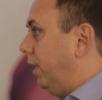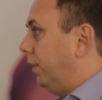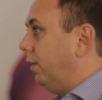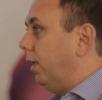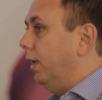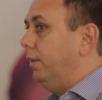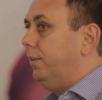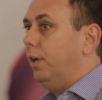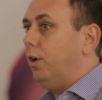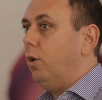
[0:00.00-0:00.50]
the
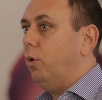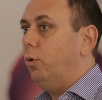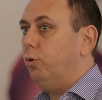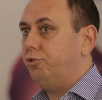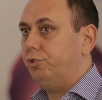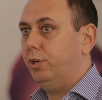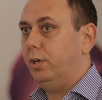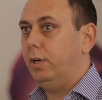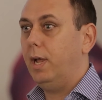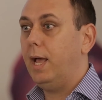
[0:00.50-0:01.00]
Atlantic
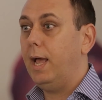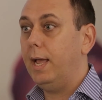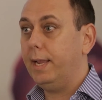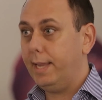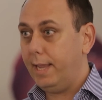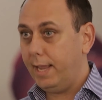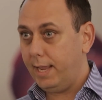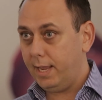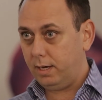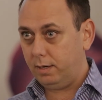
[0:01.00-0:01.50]
Ocean
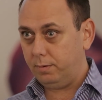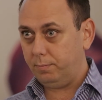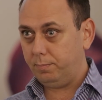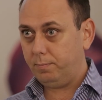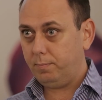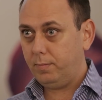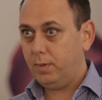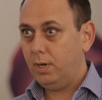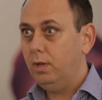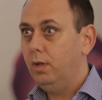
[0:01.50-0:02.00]
again.
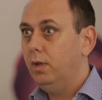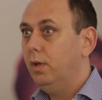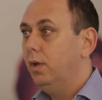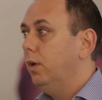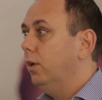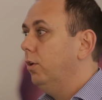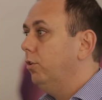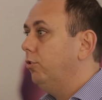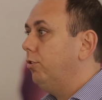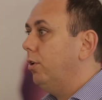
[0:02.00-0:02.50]

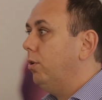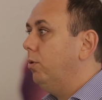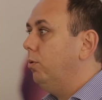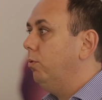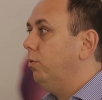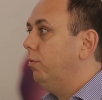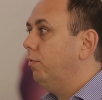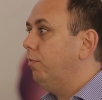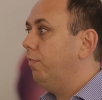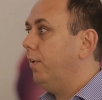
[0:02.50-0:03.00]

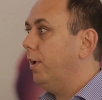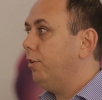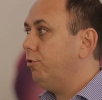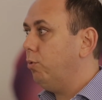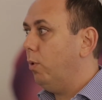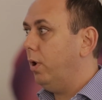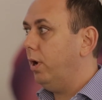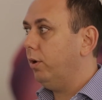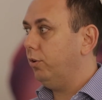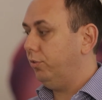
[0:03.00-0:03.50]
So
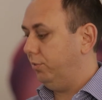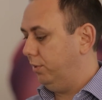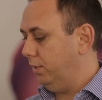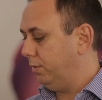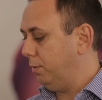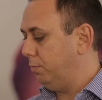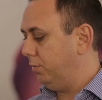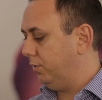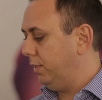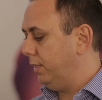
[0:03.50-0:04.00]
freshwater
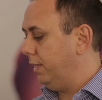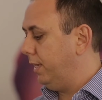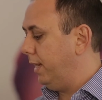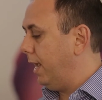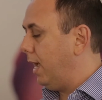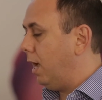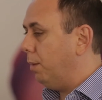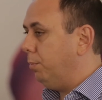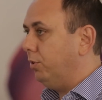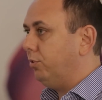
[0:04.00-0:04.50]
ecosystems in
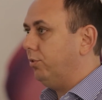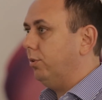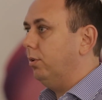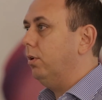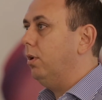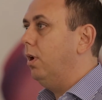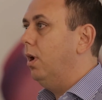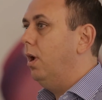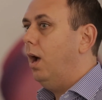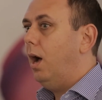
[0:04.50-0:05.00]
the
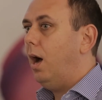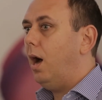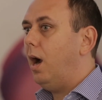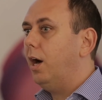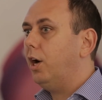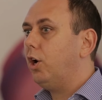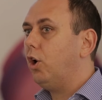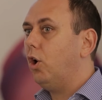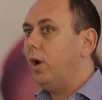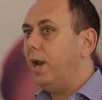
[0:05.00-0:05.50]
Amazon
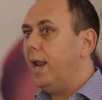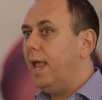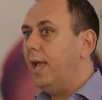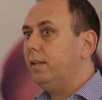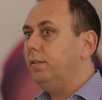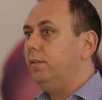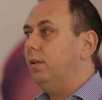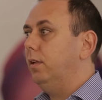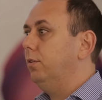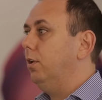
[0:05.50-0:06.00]
are
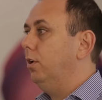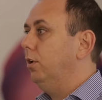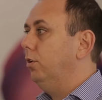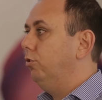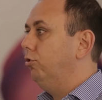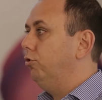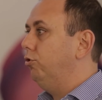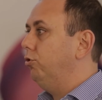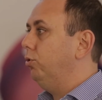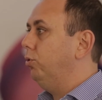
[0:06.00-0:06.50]
connected
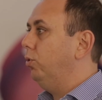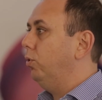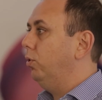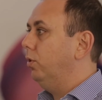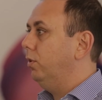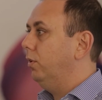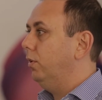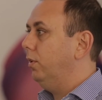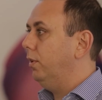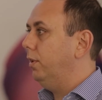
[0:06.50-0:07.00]
to
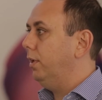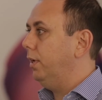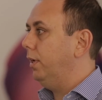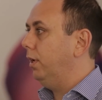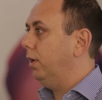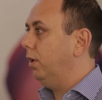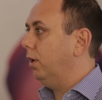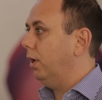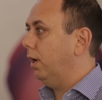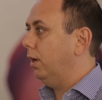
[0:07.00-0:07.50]

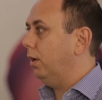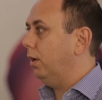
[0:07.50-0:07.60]
the